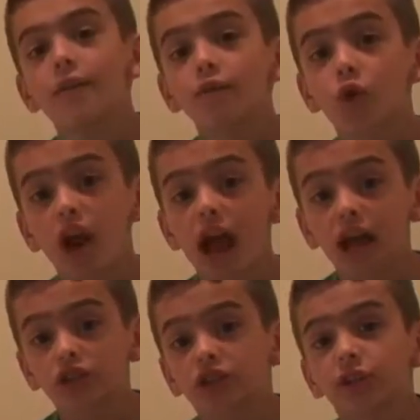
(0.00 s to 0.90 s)
for
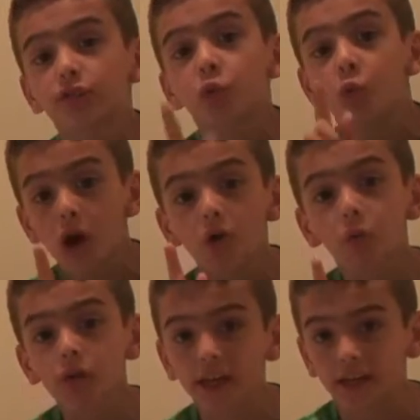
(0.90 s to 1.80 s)
1
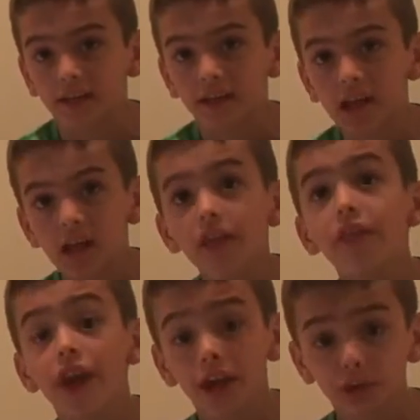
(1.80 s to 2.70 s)
week.
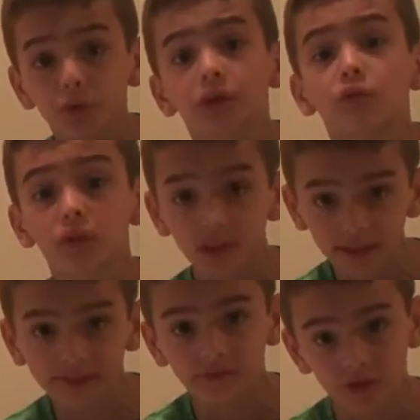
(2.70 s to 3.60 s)
Then you can
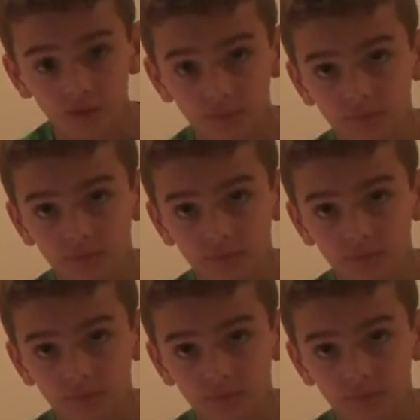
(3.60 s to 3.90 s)
release them.